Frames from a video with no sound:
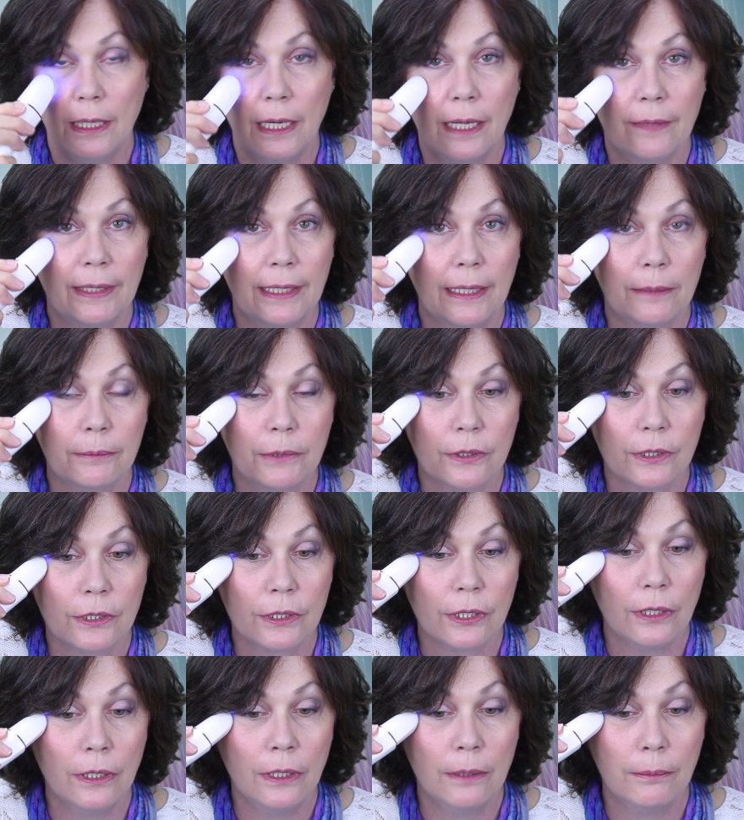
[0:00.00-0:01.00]
And then up to the
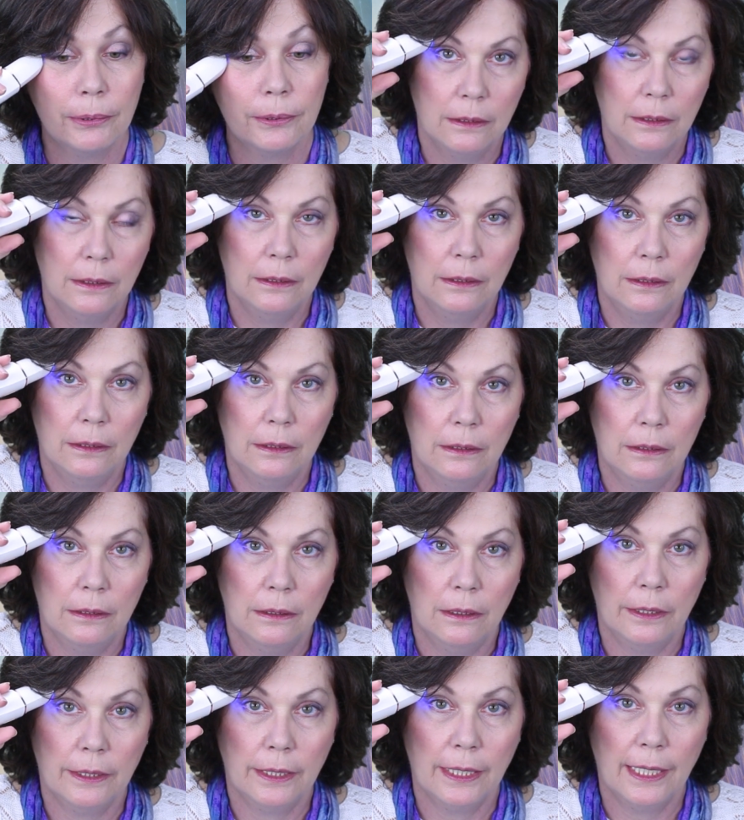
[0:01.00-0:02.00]
top.
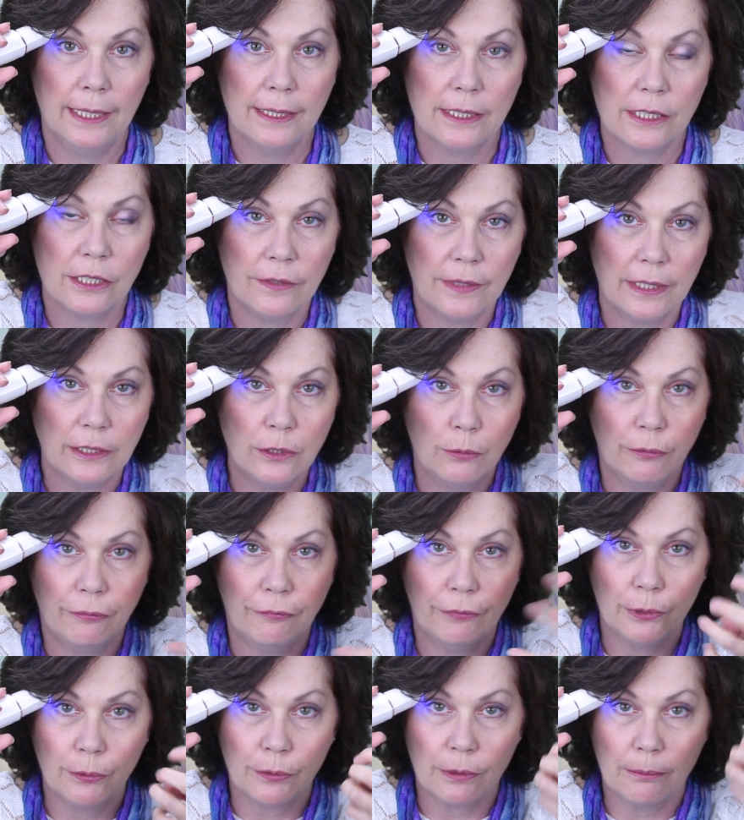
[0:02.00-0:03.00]
Okay, so then you'll
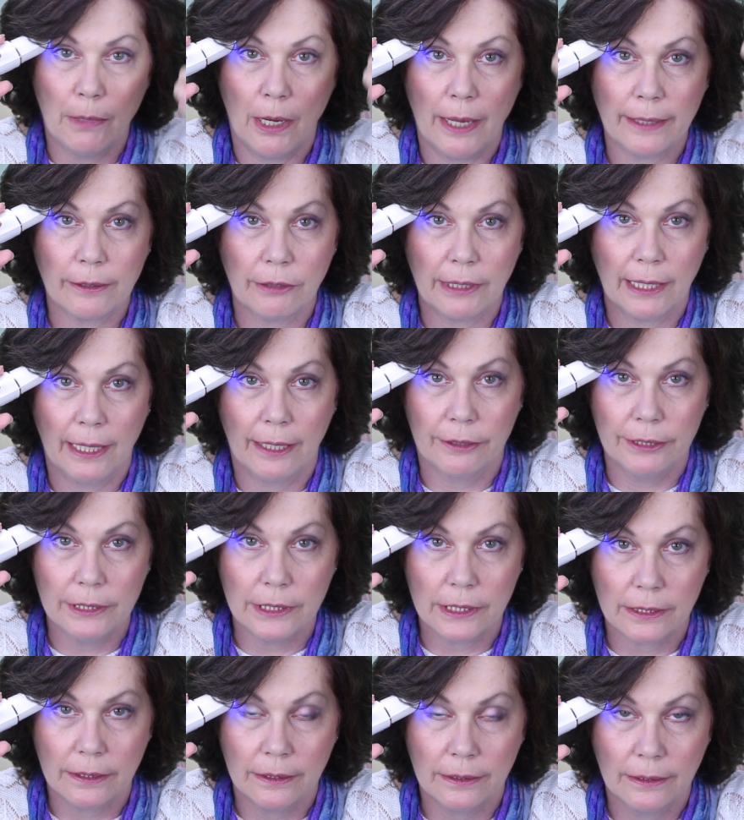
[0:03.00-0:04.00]
feel the
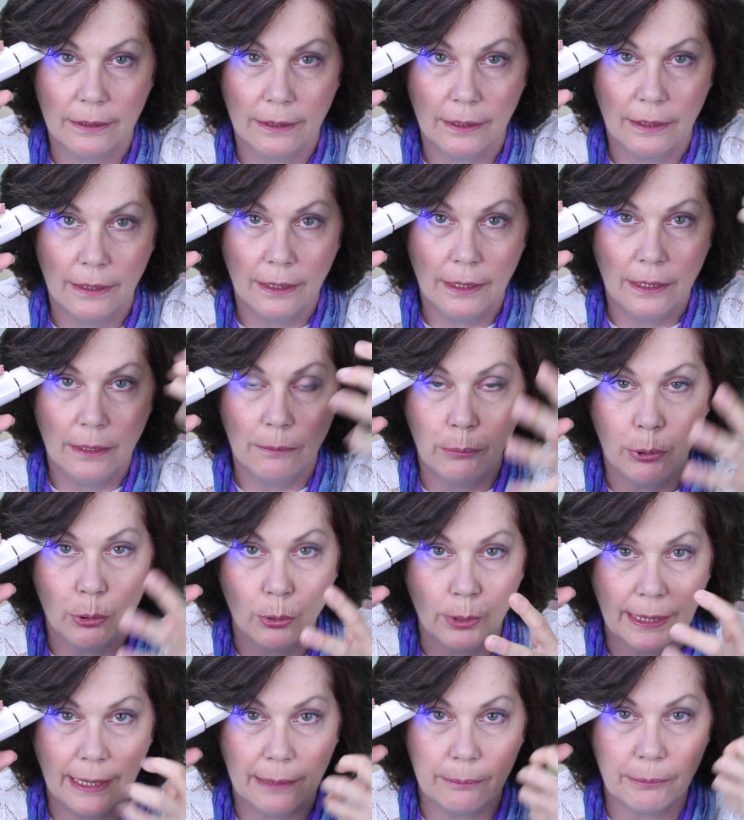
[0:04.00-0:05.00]
microcurrent
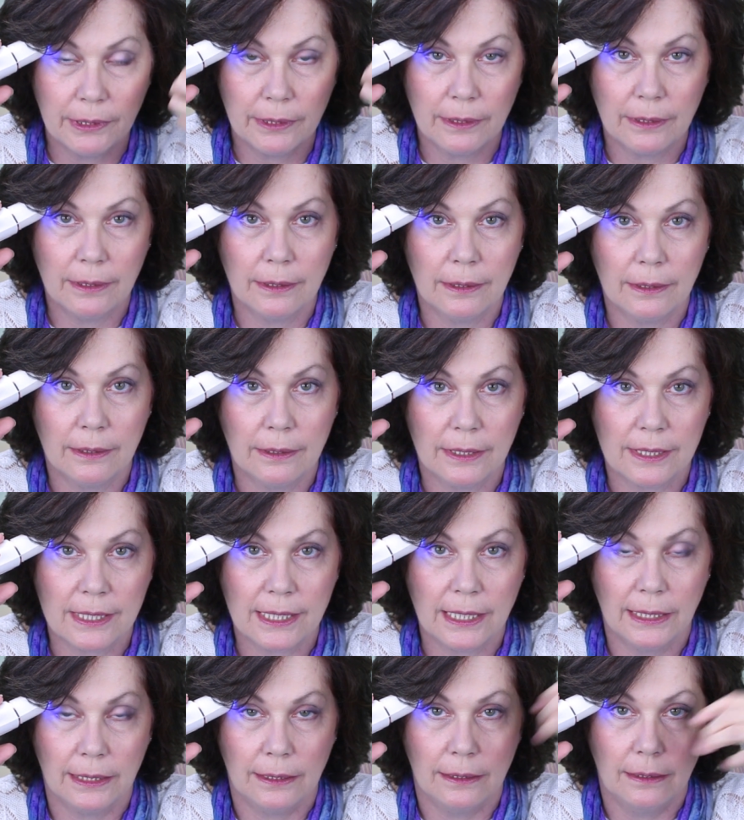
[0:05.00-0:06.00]
pull up the
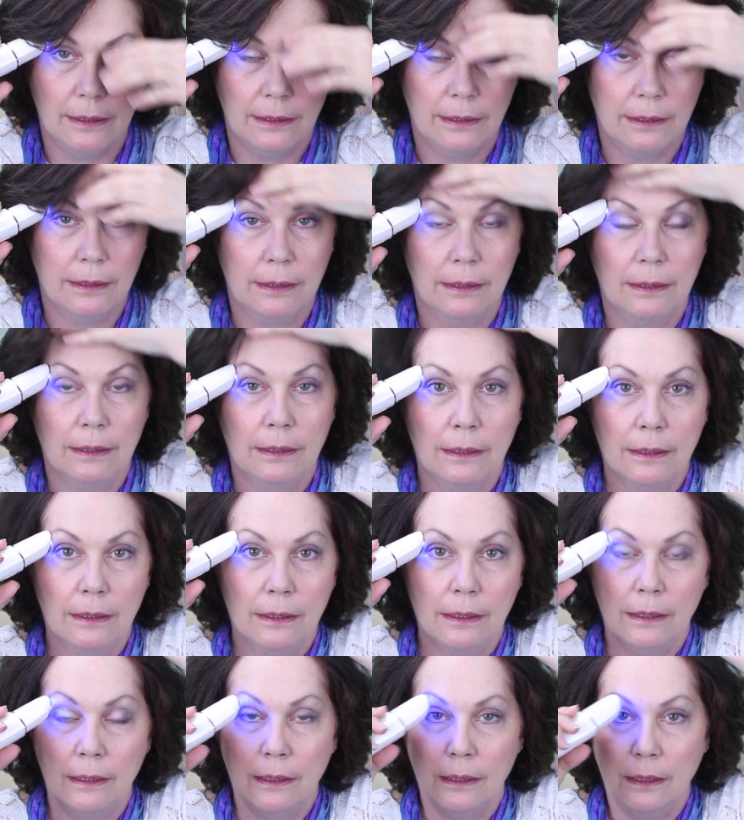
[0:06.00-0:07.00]
skin.
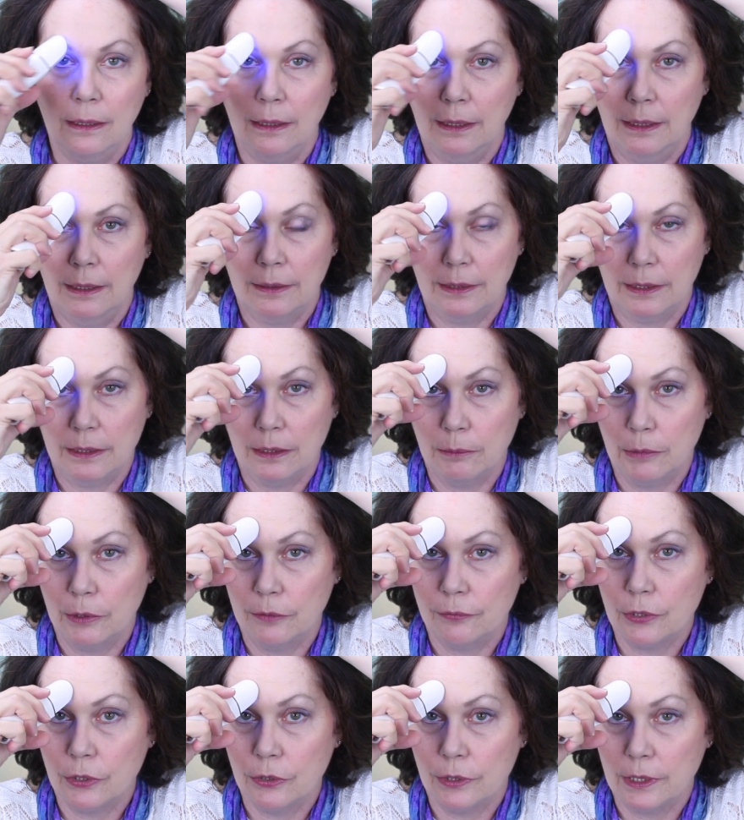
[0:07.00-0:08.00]
And then you
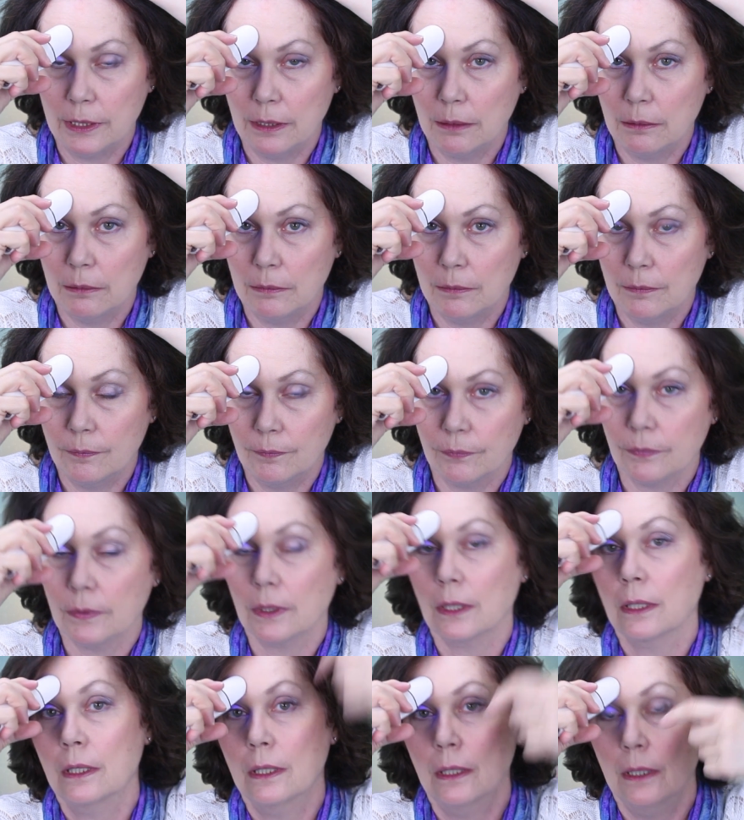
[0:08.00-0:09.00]
move to the,
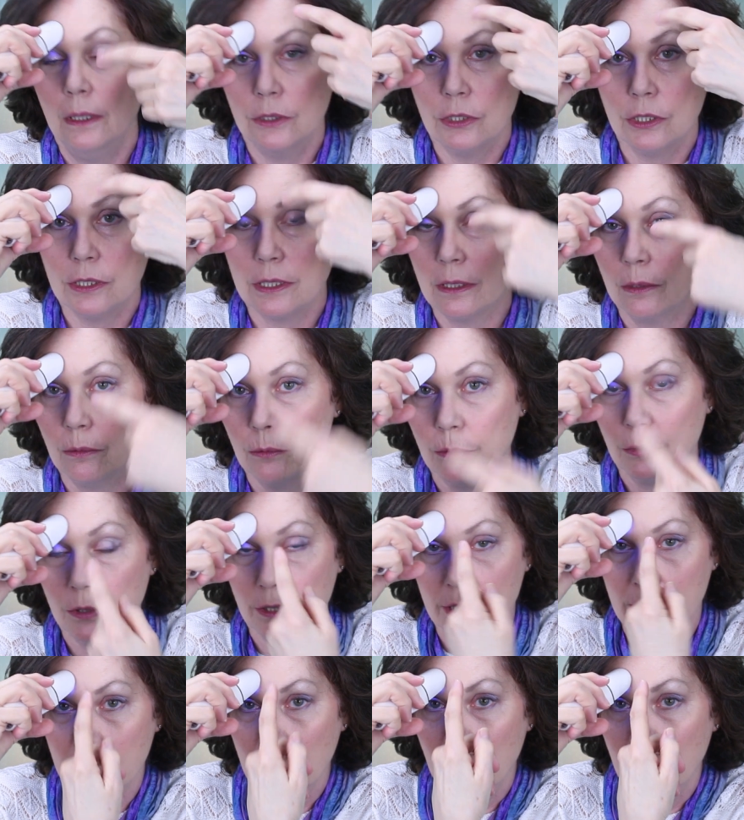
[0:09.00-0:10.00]
just
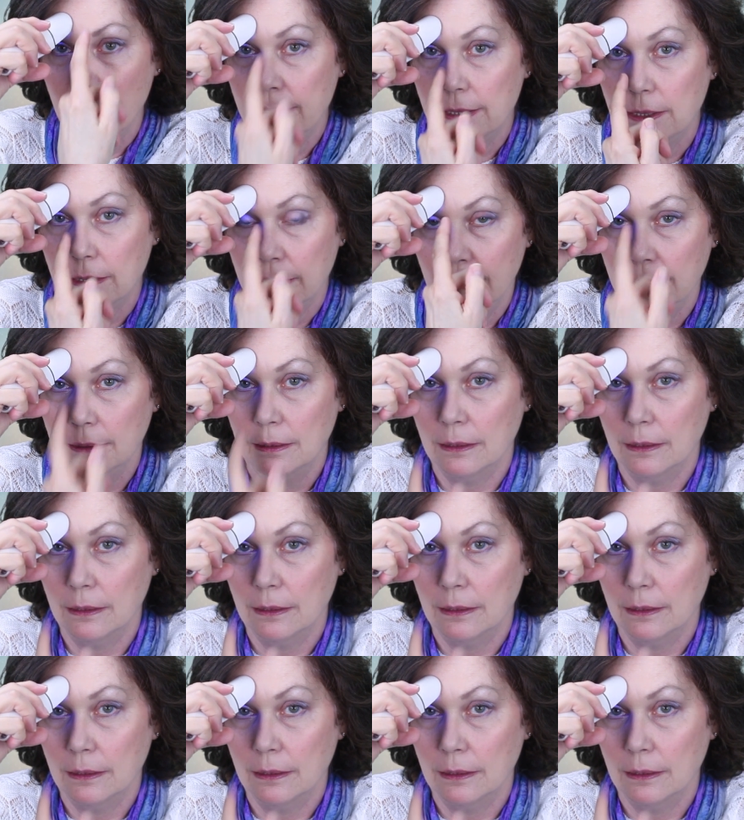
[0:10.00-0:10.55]
the side